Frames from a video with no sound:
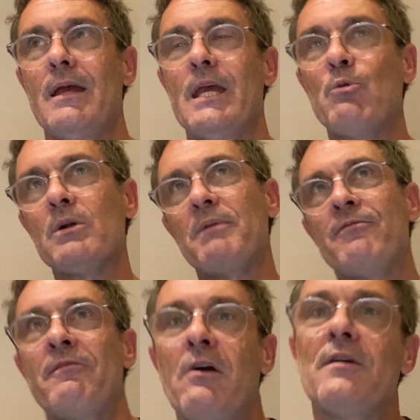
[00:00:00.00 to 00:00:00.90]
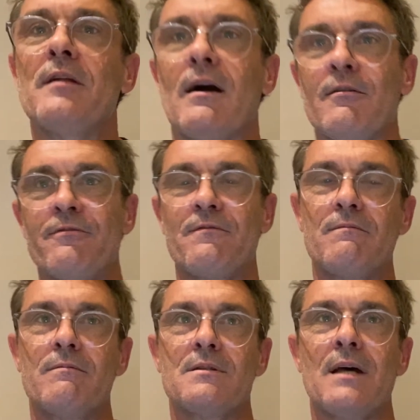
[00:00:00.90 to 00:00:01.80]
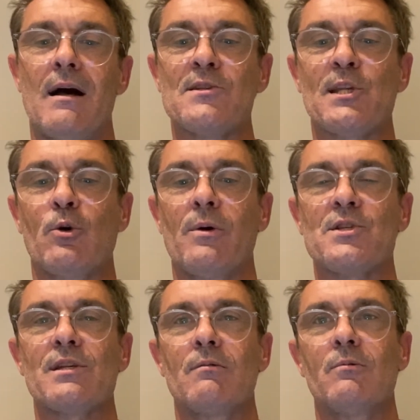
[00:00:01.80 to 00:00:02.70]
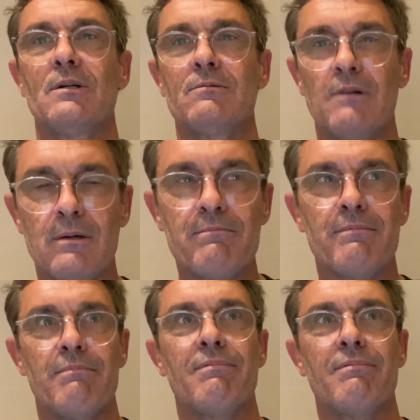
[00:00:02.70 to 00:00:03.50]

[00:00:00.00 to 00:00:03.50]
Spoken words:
It would be fair enough to ask the question, well, Rob,